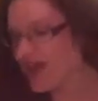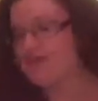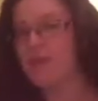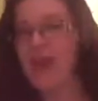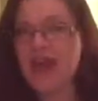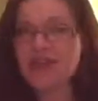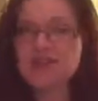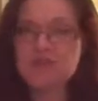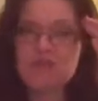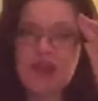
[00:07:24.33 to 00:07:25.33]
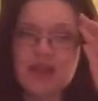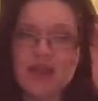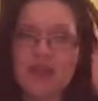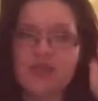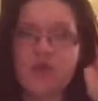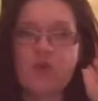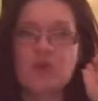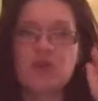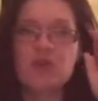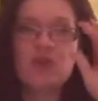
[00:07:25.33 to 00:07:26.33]
I have in the past, but I
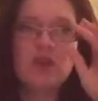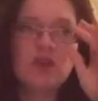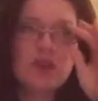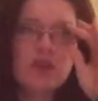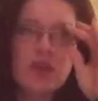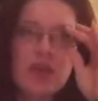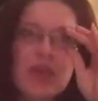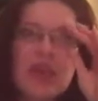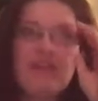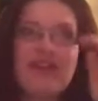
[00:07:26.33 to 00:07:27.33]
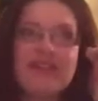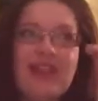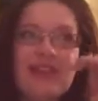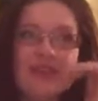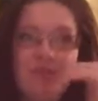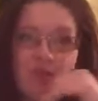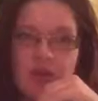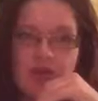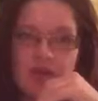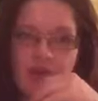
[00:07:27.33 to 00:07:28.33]
don't. If I like the
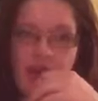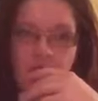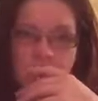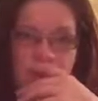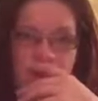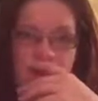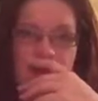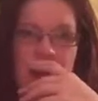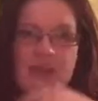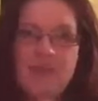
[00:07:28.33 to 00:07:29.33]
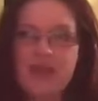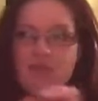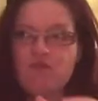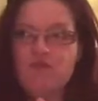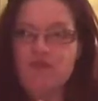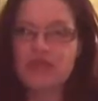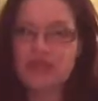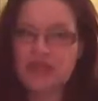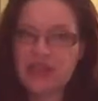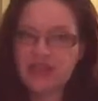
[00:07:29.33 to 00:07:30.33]
book enough, I will remember it. I might
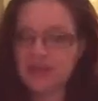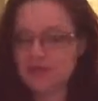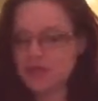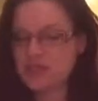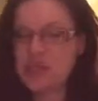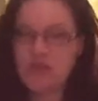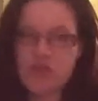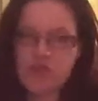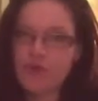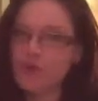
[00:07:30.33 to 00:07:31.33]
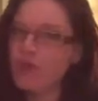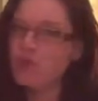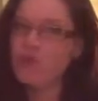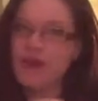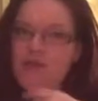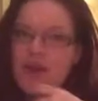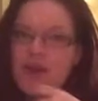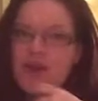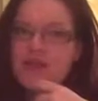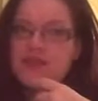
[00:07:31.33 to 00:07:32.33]
skim through it, but I'm
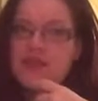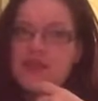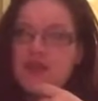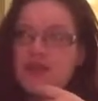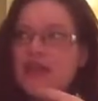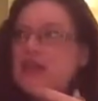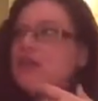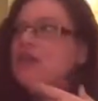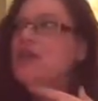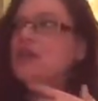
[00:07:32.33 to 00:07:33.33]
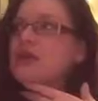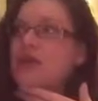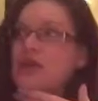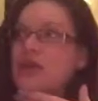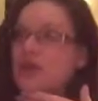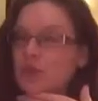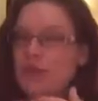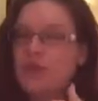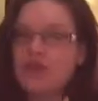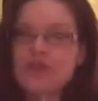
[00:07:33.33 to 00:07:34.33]
not going to sit there like and
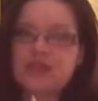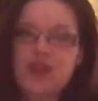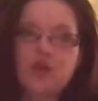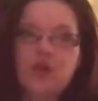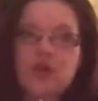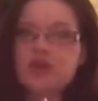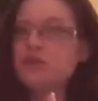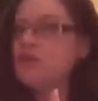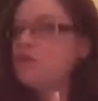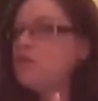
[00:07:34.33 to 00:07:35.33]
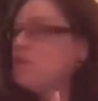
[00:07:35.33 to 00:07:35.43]
reread the entire book. Some